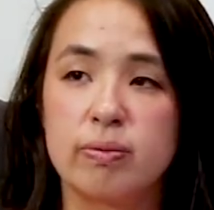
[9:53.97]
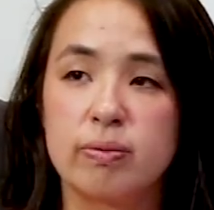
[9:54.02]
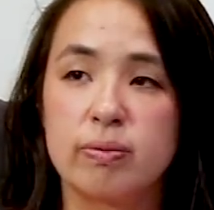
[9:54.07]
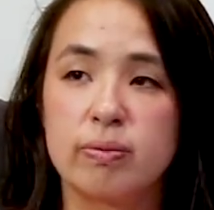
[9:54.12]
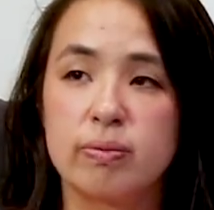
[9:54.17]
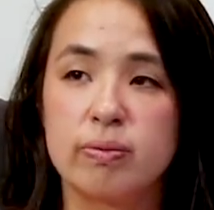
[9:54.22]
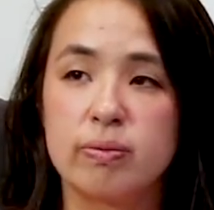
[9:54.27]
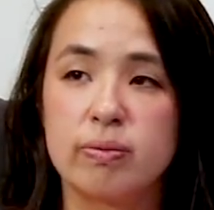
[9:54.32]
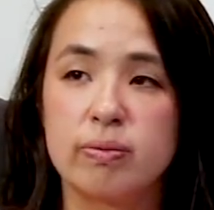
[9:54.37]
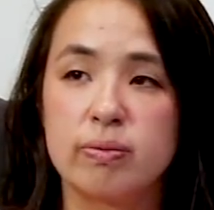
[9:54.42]

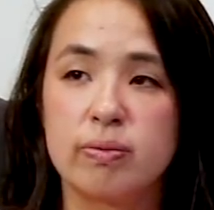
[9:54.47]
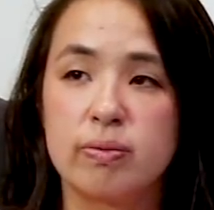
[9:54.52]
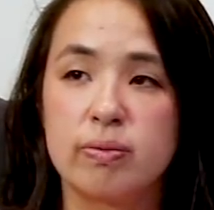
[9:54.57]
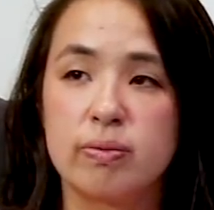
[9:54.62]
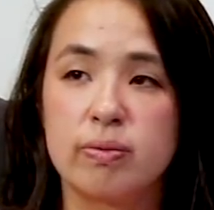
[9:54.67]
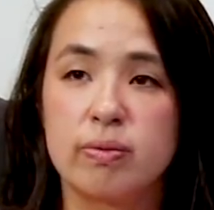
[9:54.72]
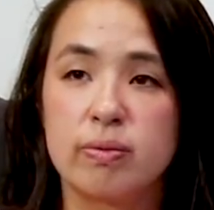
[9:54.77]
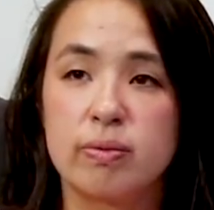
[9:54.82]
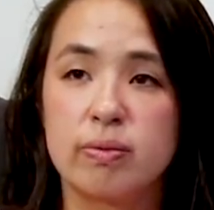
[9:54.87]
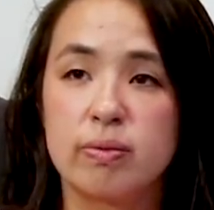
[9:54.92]

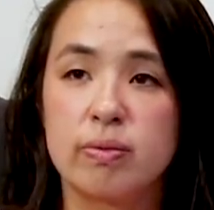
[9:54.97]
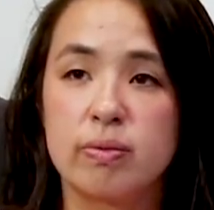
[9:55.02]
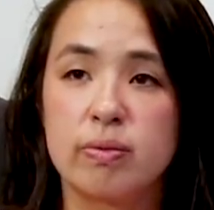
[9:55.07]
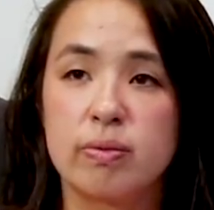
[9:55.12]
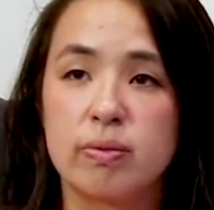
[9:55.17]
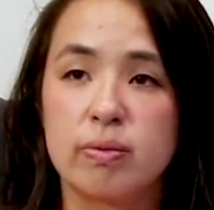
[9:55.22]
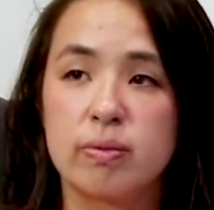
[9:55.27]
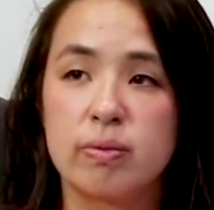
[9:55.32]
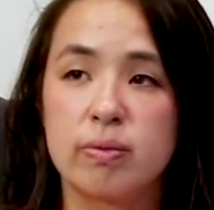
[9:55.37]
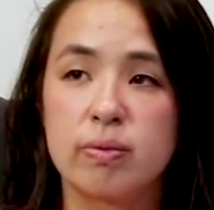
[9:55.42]

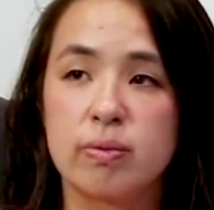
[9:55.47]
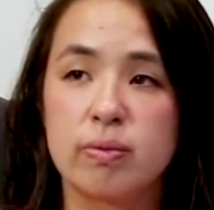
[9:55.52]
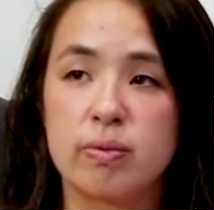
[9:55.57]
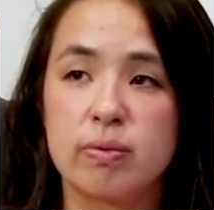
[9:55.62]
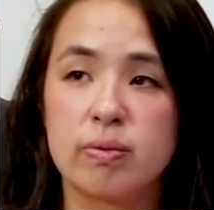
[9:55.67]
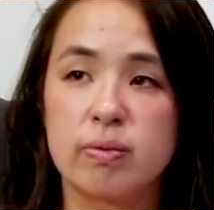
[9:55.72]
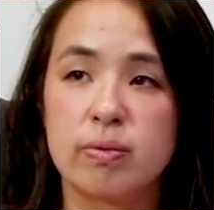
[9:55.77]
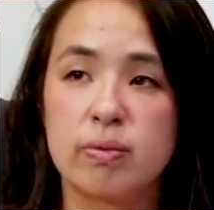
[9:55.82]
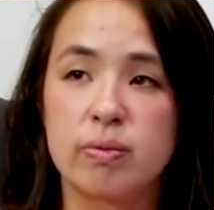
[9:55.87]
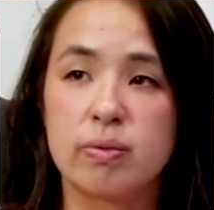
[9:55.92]

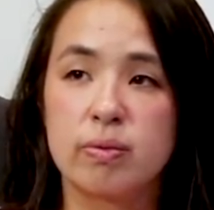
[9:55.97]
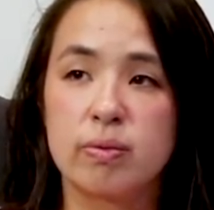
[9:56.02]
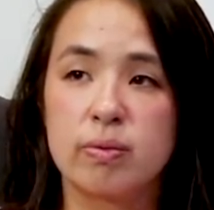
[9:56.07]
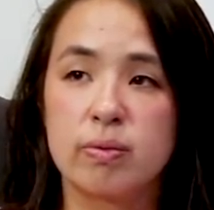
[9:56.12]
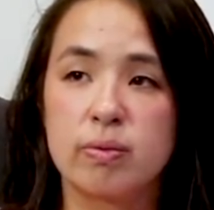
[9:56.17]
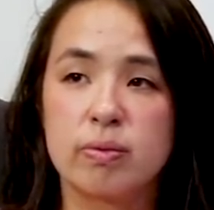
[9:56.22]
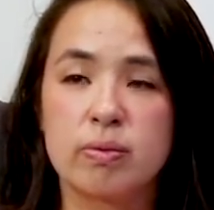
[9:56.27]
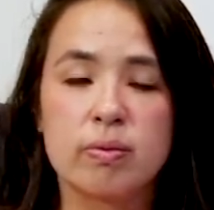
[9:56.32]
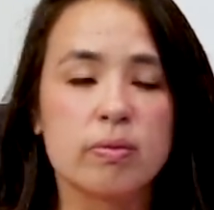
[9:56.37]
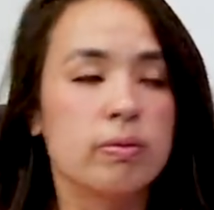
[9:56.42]

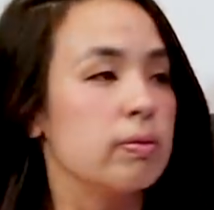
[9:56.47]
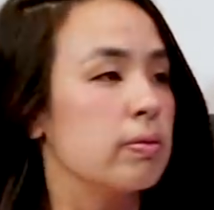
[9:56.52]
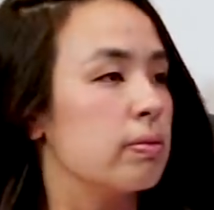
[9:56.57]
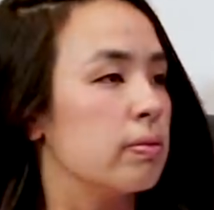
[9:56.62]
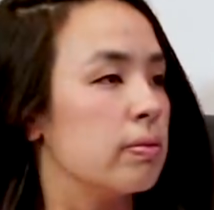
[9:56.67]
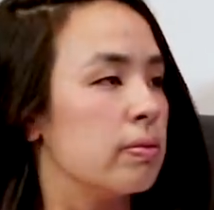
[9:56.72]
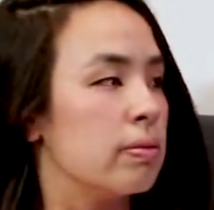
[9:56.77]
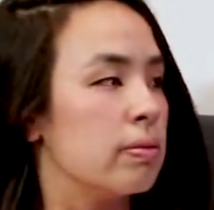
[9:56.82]
[no speech]